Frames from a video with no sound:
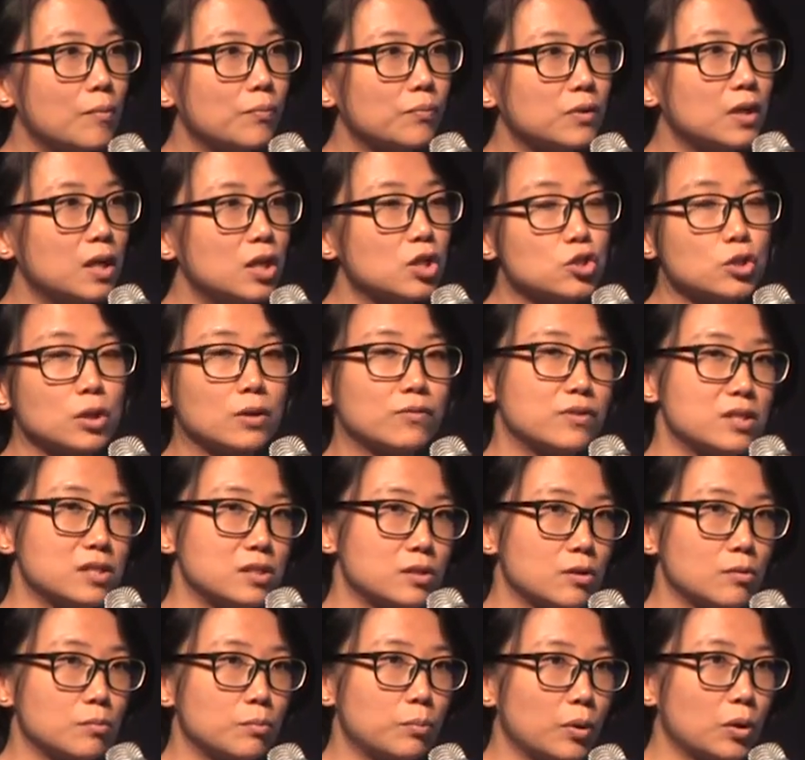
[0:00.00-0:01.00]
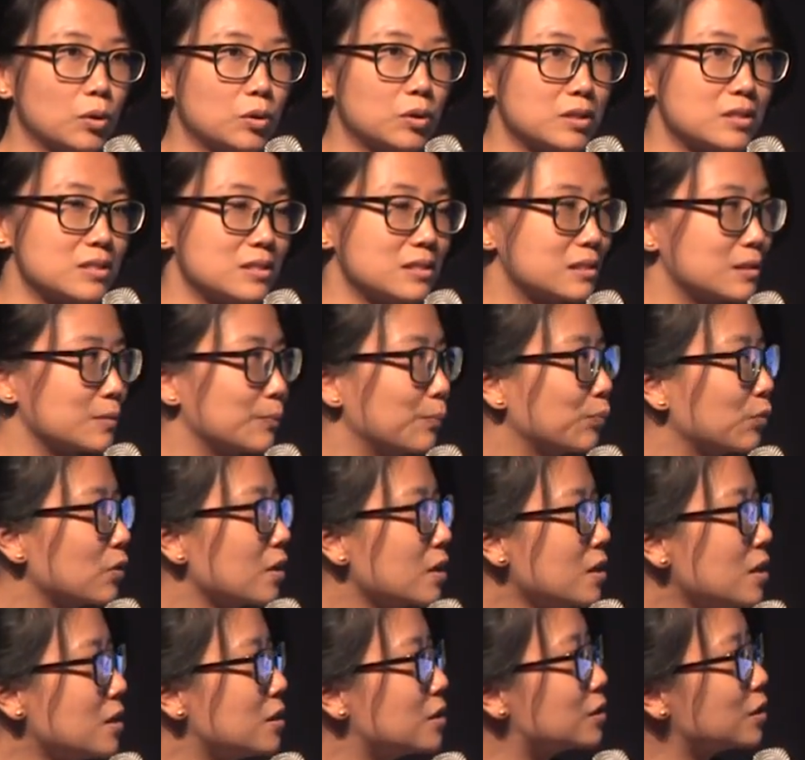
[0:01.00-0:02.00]
each of these components.
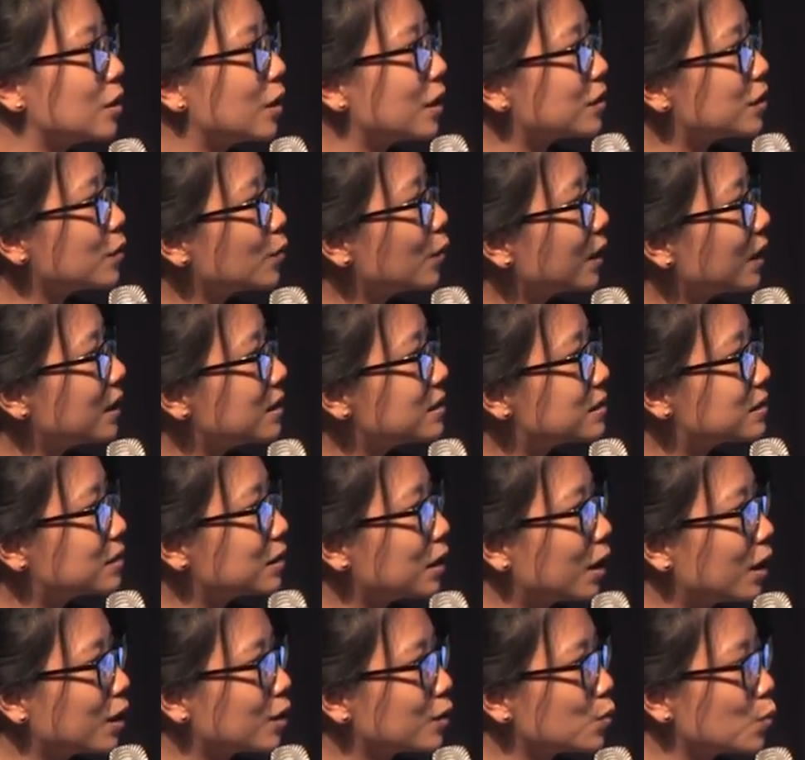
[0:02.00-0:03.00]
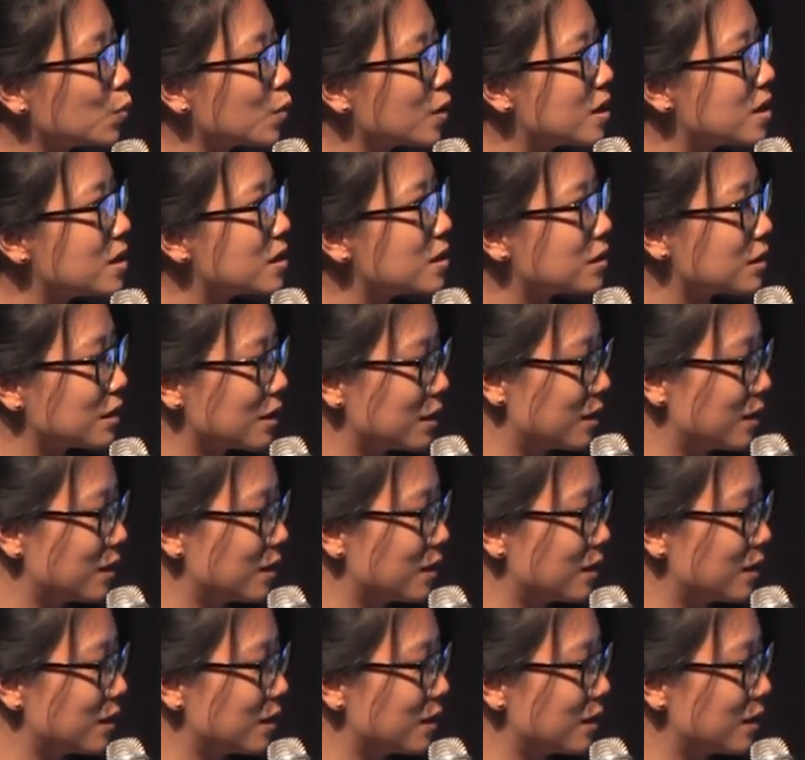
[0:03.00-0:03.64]
So I think we can start with,